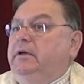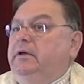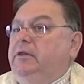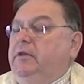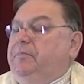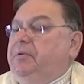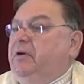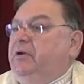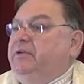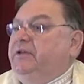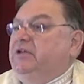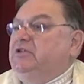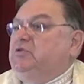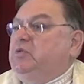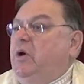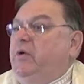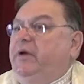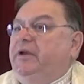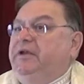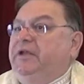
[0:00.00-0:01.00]
The buildings
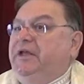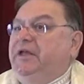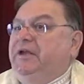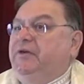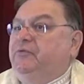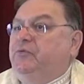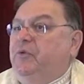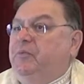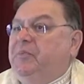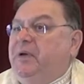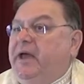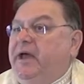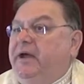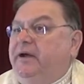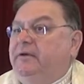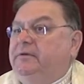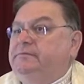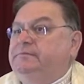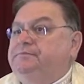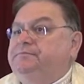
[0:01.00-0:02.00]
were in need of
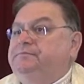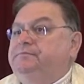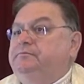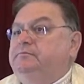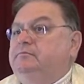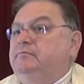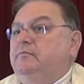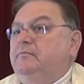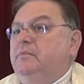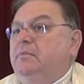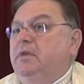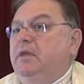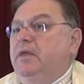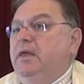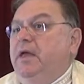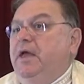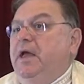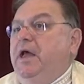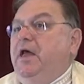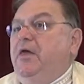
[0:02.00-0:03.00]
repair.
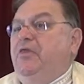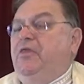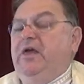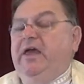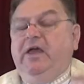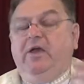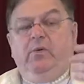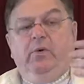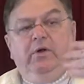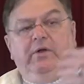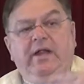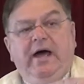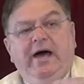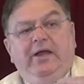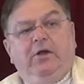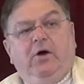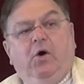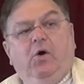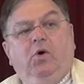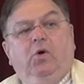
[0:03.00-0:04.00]
They were
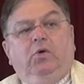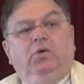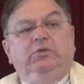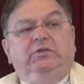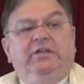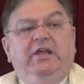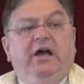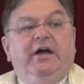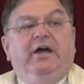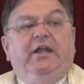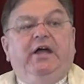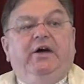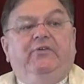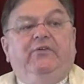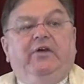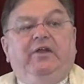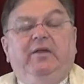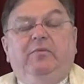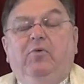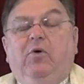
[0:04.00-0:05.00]
not old, young enough
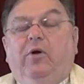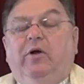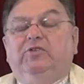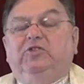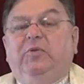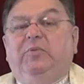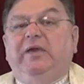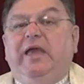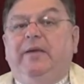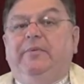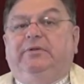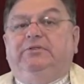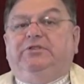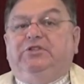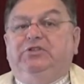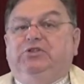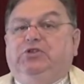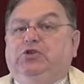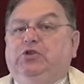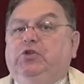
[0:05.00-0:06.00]
anymore to be able to
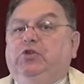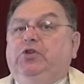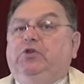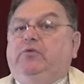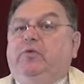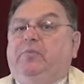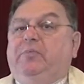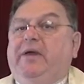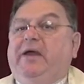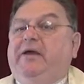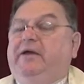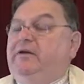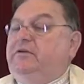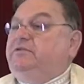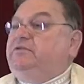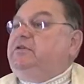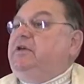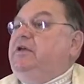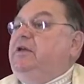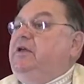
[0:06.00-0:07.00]
do the
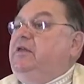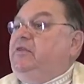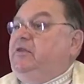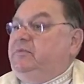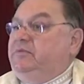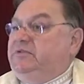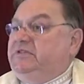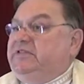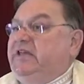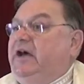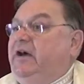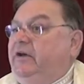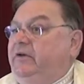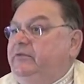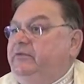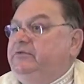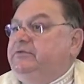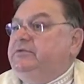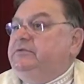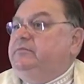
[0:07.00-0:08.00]
repairs
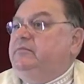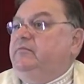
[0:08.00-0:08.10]
themselves.